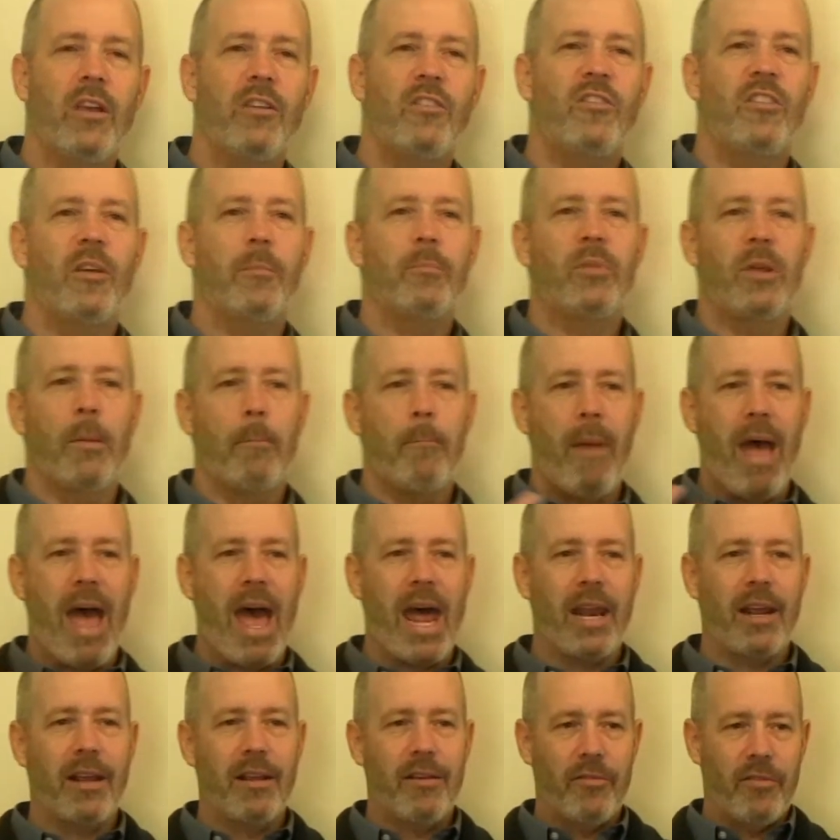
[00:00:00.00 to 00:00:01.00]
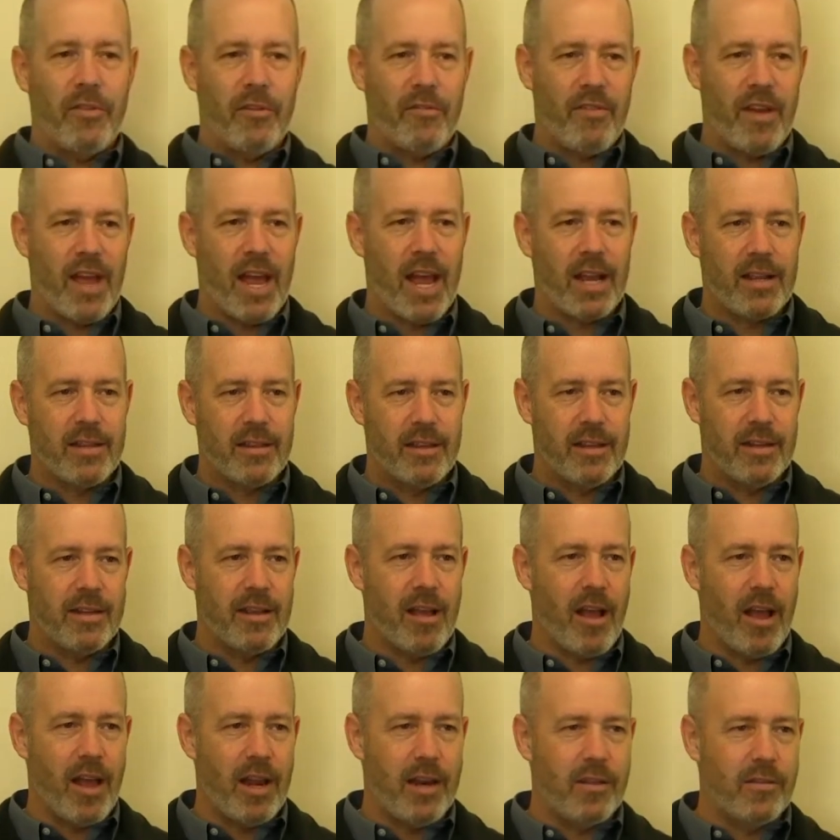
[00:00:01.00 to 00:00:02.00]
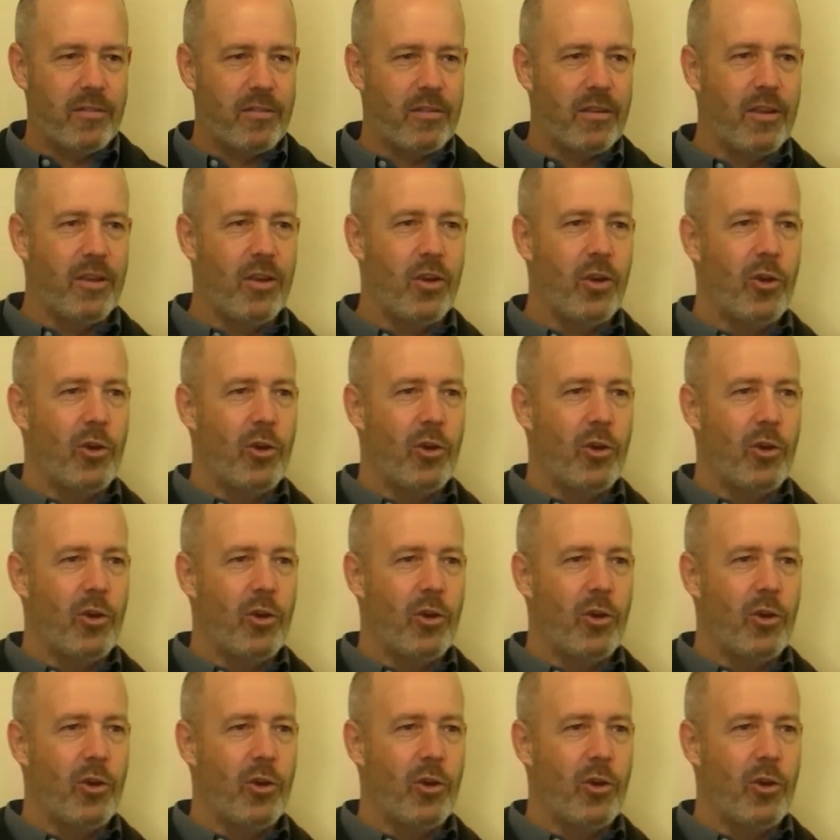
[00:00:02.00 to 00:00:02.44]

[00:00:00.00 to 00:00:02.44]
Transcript: symptomatic of the fact that God is